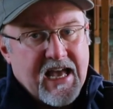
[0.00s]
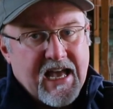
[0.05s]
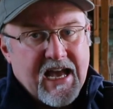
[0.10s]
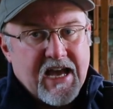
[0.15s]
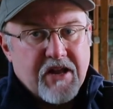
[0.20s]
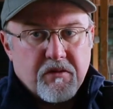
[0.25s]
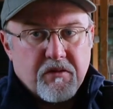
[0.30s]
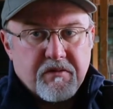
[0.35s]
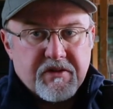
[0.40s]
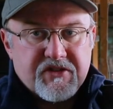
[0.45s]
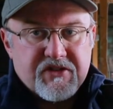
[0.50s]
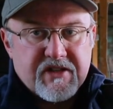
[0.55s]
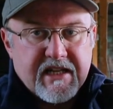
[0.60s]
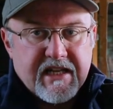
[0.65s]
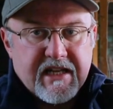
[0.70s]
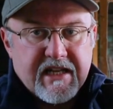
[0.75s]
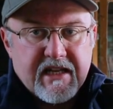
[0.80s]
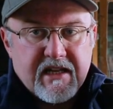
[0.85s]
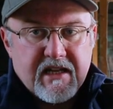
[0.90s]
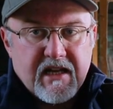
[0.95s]
and
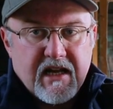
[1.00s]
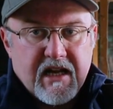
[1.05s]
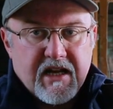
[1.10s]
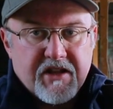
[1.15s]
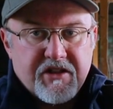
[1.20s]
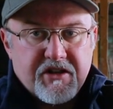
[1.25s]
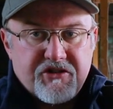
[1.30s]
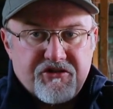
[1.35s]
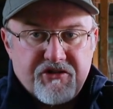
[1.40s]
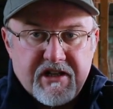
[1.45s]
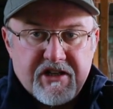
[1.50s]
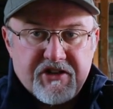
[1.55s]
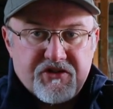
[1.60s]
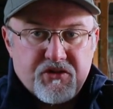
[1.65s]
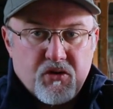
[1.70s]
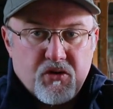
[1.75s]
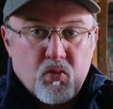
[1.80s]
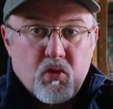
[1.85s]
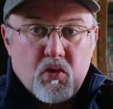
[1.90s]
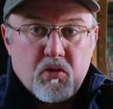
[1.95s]
obviously the
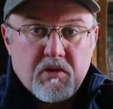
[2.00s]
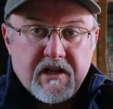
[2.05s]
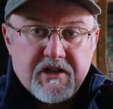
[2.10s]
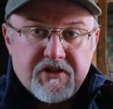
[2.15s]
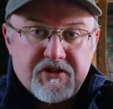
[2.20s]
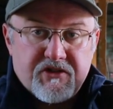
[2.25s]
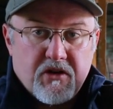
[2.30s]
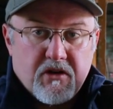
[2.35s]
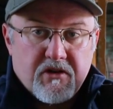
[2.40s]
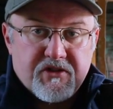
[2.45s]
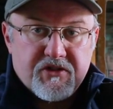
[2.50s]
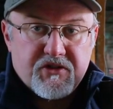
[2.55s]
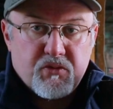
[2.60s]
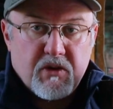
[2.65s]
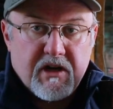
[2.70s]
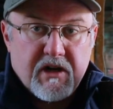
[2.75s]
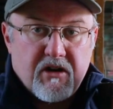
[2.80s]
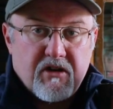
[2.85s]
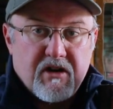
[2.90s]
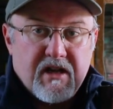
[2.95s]
traditional walnut stocks as
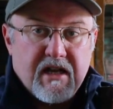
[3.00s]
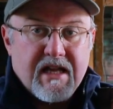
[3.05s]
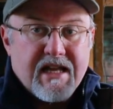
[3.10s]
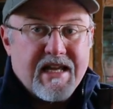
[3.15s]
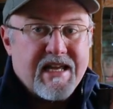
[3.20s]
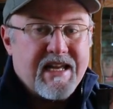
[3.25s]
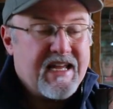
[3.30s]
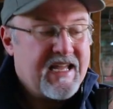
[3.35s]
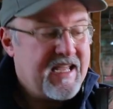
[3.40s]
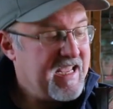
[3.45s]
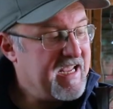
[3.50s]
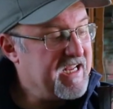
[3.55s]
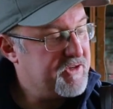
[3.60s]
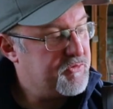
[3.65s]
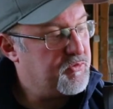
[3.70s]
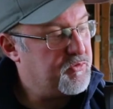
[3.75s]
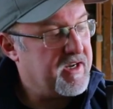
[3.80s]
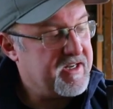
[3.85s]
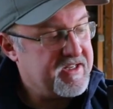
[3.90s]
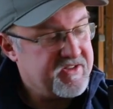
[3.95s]
well.
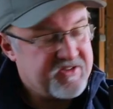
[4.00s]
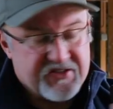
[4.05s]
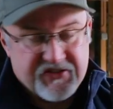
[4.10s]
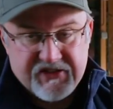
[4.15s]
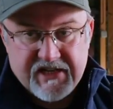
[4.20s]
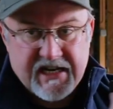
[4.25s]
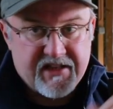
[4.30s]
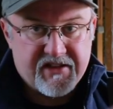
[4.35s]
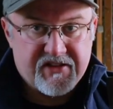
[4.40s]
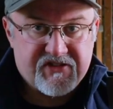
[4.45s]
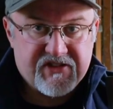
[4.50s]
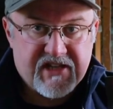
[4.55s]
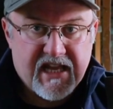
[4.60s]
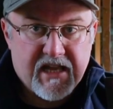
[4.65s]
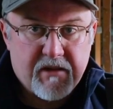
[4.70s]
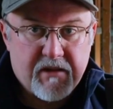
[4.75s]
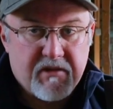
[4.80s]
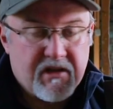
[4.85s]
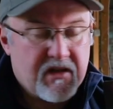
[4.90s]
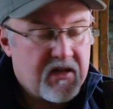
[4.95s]
Each one is exactly the
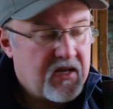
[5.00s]
same